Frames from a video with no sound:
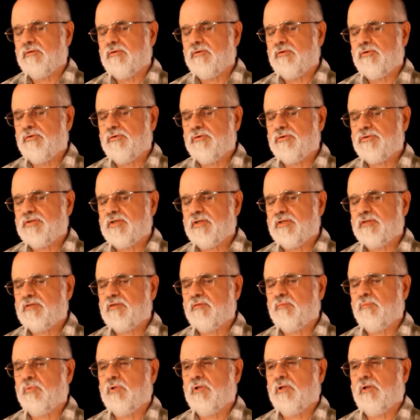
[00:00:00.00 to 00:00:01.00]
your sense
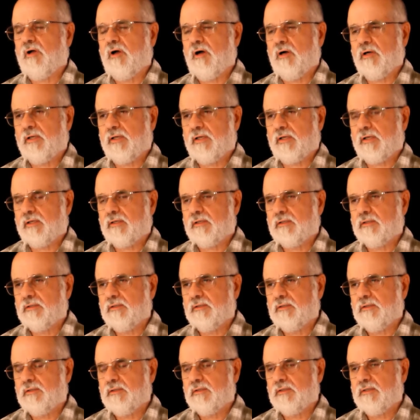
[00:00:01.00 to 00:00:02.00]
of belonging
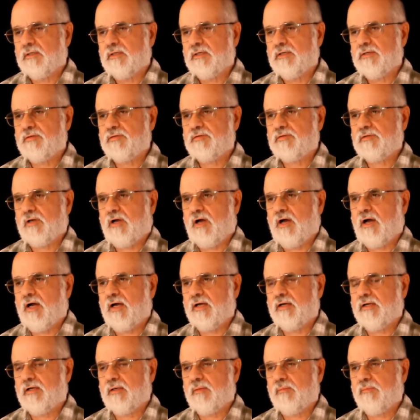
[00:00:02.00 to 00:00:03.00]
is
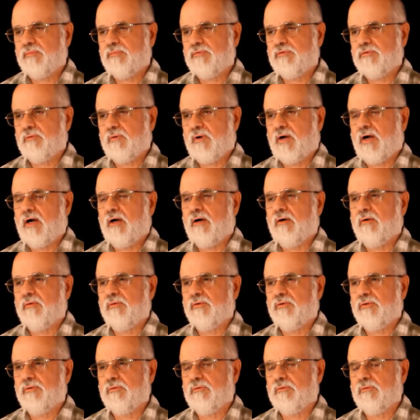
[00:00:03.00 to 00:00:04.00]
tied up to how
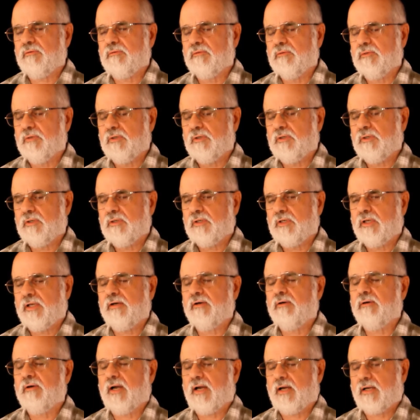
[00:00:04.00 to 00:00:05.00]
you
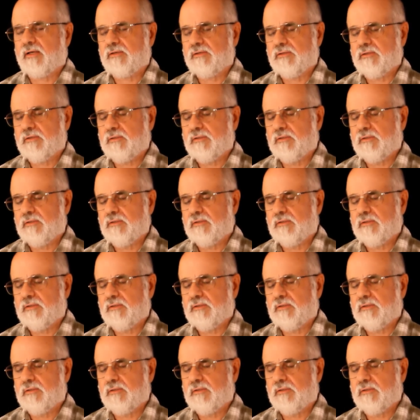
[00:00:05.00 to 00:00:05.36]
interact,